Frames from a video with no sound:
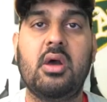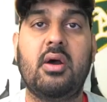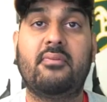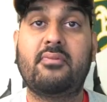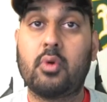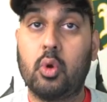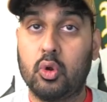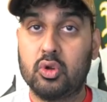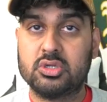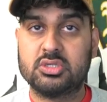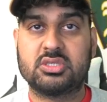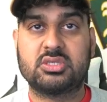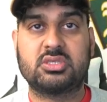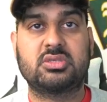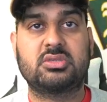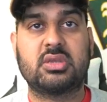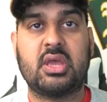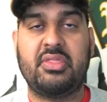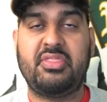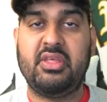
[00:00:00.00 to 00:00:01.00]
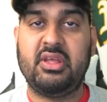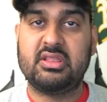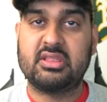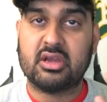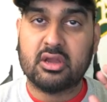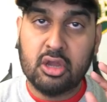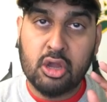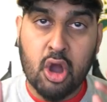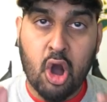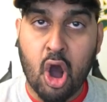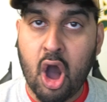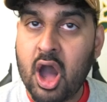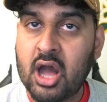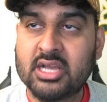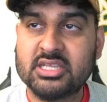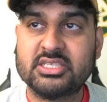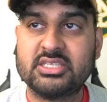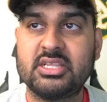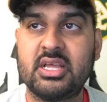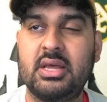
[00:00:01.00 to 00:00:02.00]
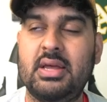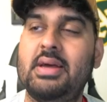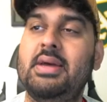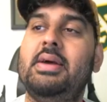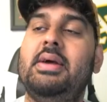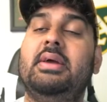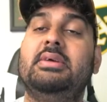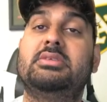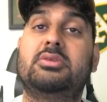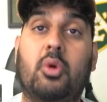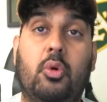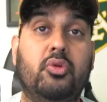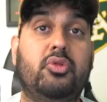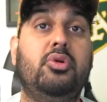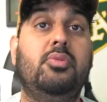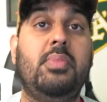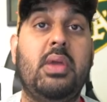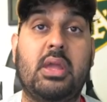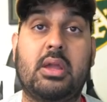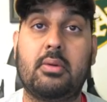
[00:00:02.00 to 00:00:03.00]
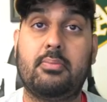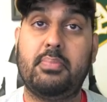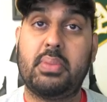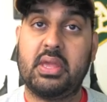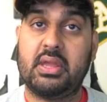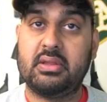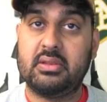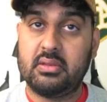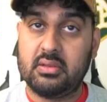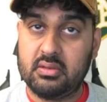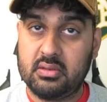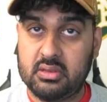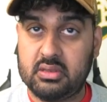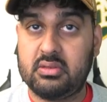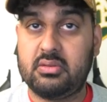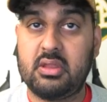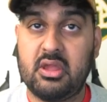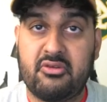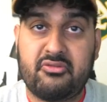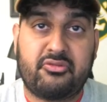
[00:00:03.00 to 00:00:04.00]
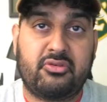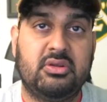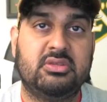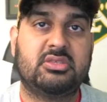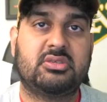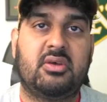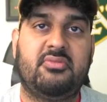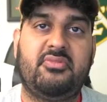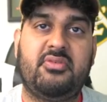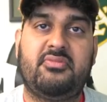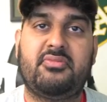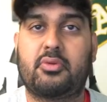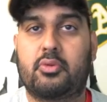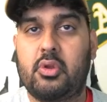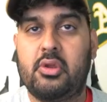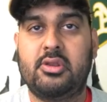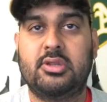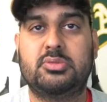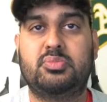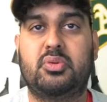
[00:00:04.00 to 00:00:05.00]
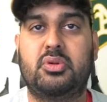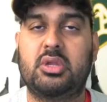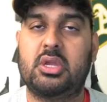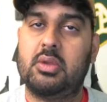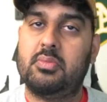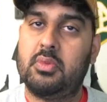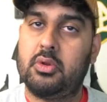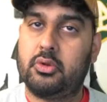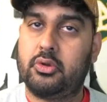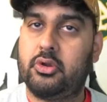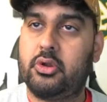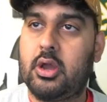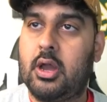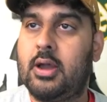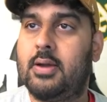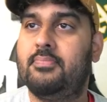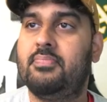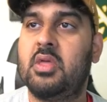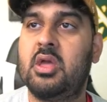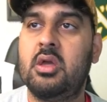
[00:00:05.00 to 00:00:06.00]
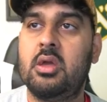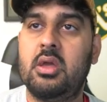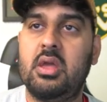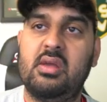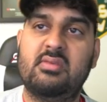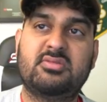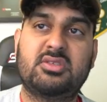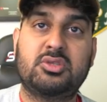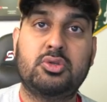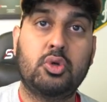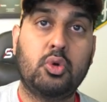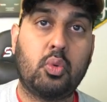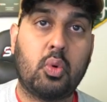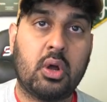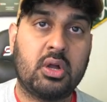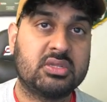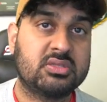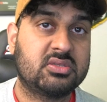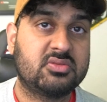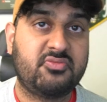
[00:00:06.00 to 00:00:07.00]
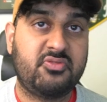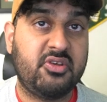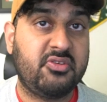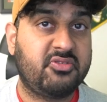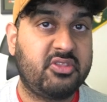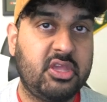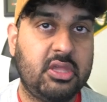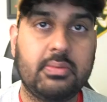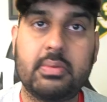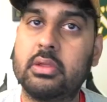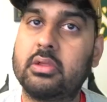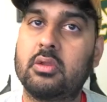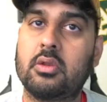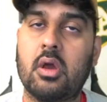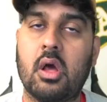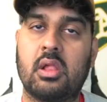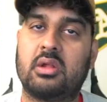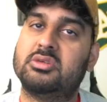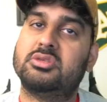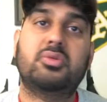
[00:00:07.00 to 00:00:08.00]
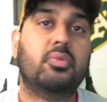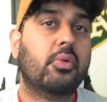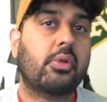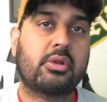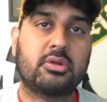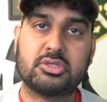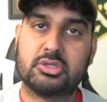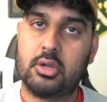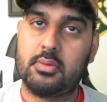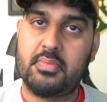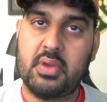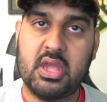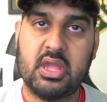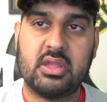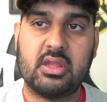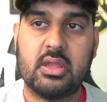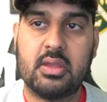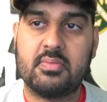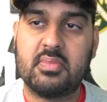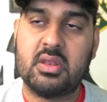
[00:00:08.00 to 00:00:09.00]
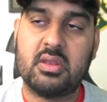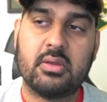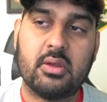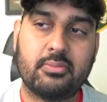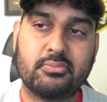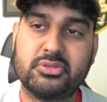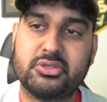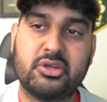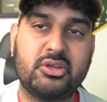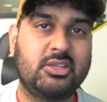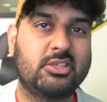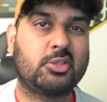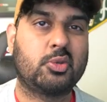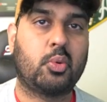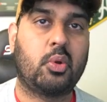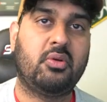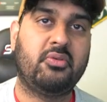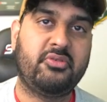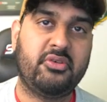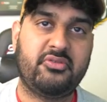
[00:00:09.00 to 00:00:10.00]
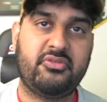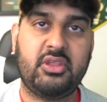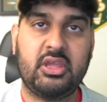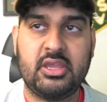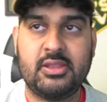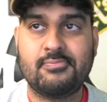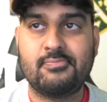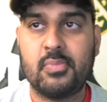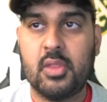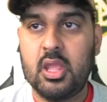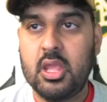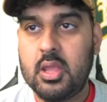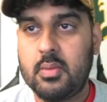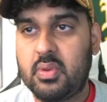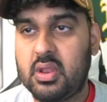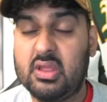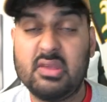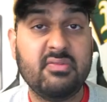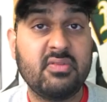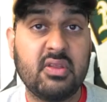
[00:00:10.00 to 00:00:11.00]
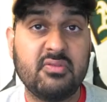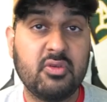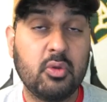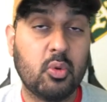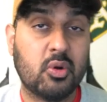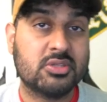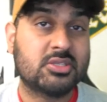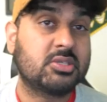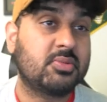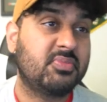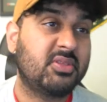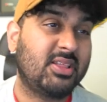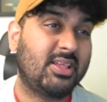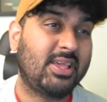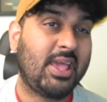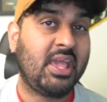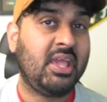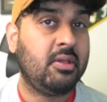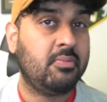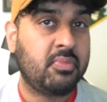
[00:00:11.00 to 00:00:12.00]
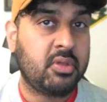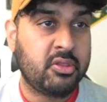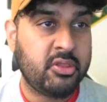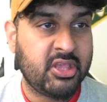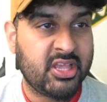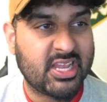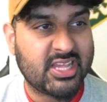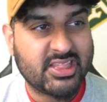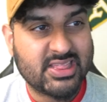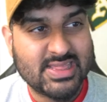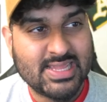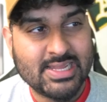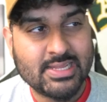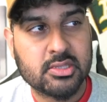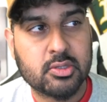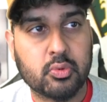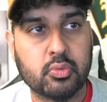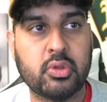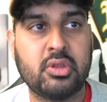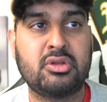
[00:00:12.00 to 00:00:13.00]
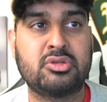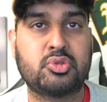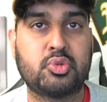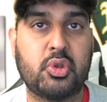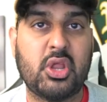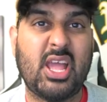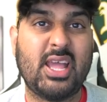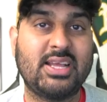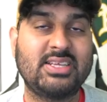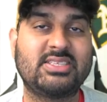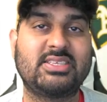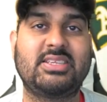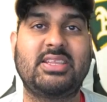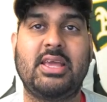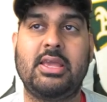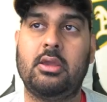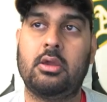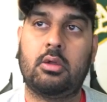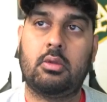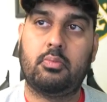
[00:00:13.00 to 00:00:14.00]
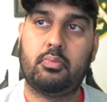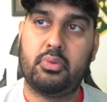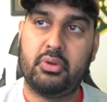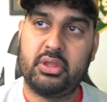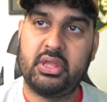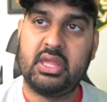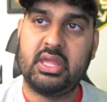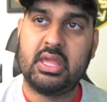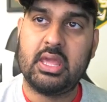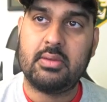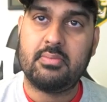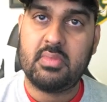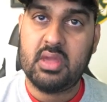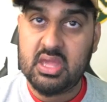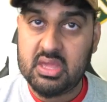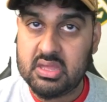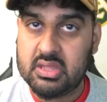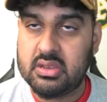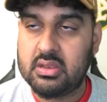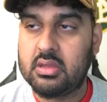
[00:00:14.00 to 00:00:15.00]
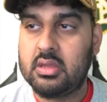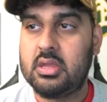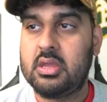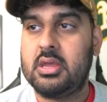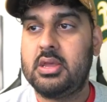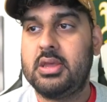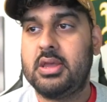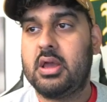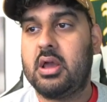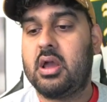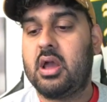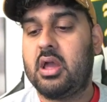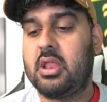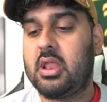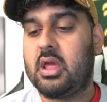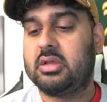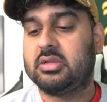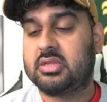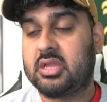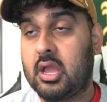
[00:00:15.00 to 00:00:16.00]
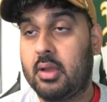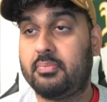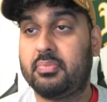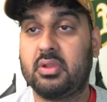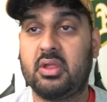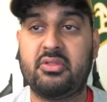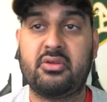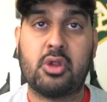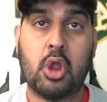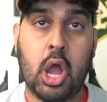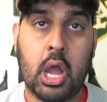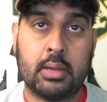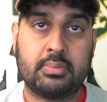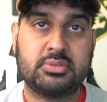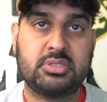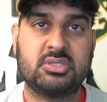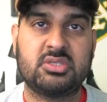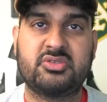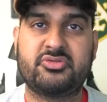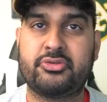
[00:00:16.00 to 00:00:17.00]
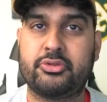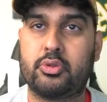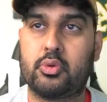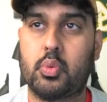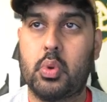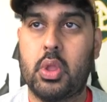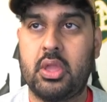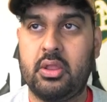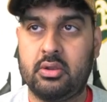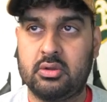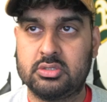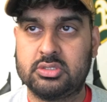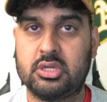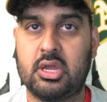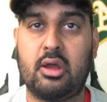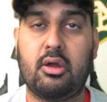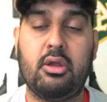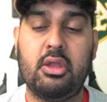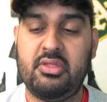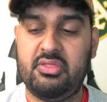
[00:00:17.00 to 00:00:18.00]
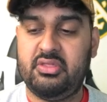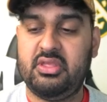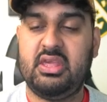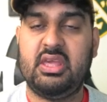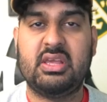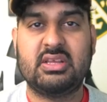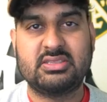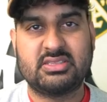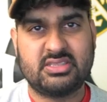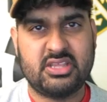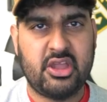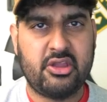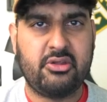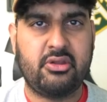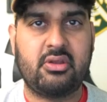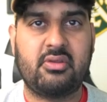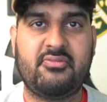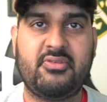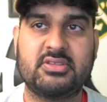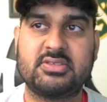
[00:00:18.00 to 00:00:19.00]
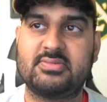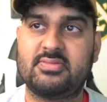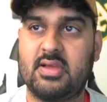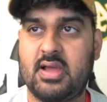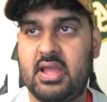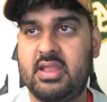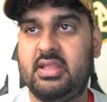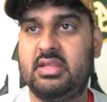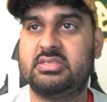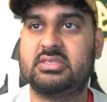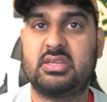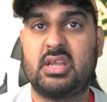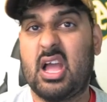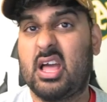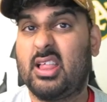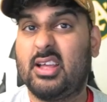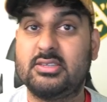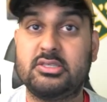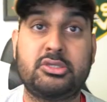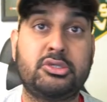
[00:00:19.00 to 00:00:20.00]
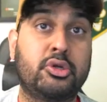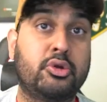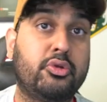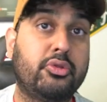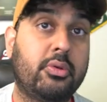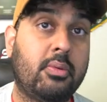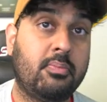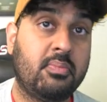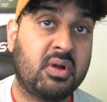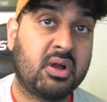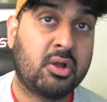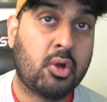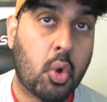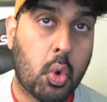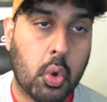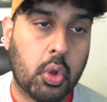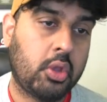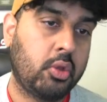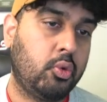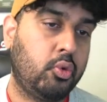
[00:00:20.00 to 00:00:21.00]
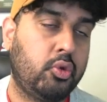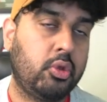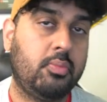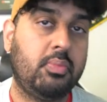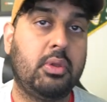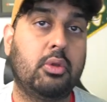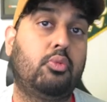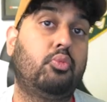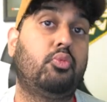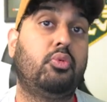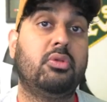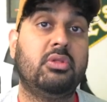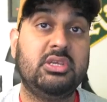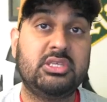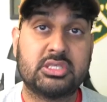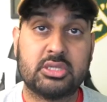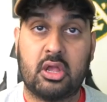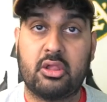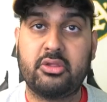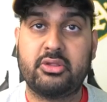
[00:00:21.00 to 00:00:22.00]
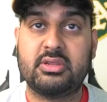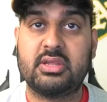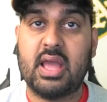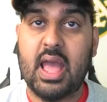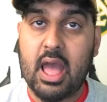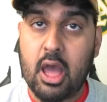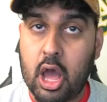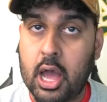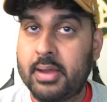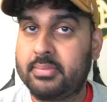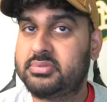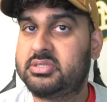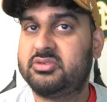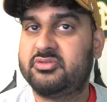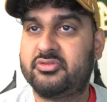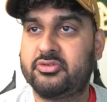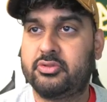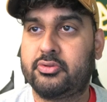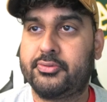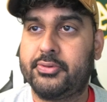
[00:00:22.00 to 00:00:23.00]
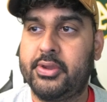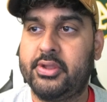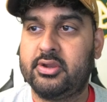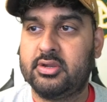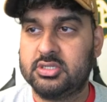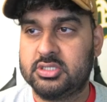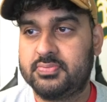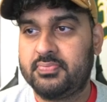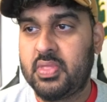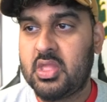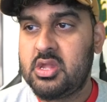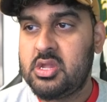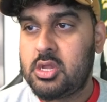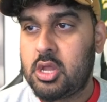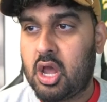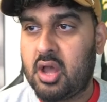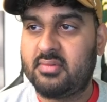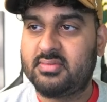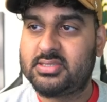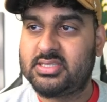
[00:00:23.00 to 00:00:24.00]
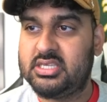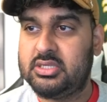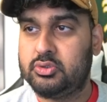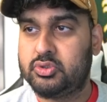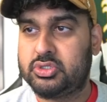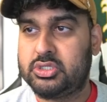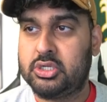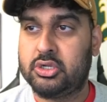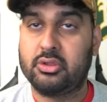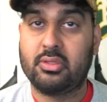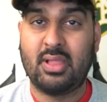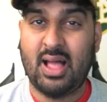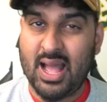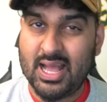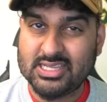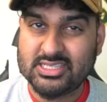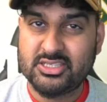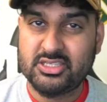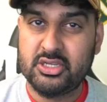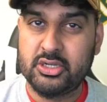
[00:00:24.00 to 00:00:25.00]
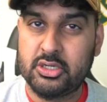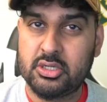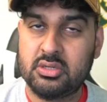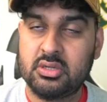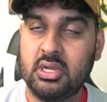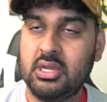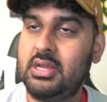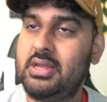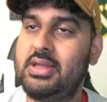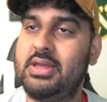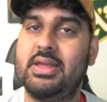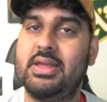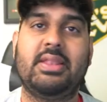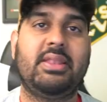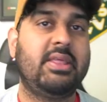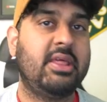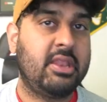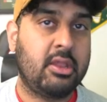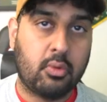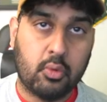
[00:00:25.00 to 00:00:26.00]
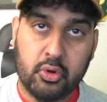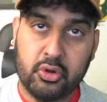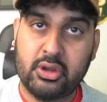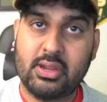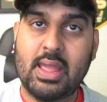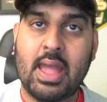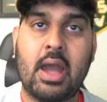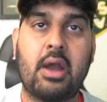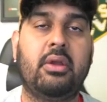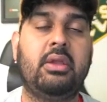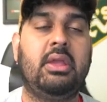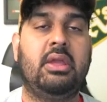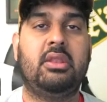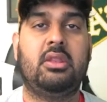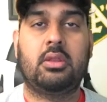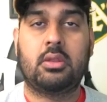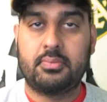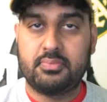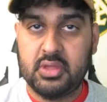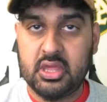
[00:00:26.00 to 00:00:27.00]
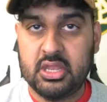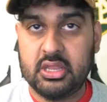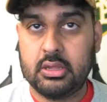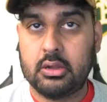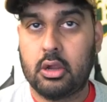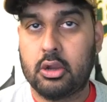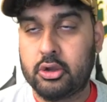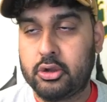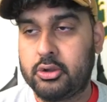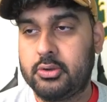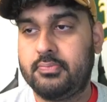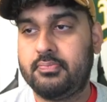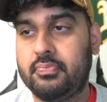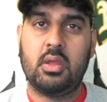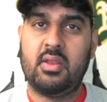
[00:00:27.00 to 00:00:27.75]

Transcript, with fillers: Of course, I think the cost is going to make a big difference of if the Raiders bring him in or not. If Suh wants $15 million, the Raiders aren't paying him, and I'm sure he doesn't want 15. But even if he wants something like $8 million, I think the Raiders would hesitate on bringing him in a couple other options for the Raiders in the interior defensive line is a guy like Gerald McCoy, who could be a really solid option for the Raiders. Obviously, he was here last year, didn't work out. He ended up getting hurt.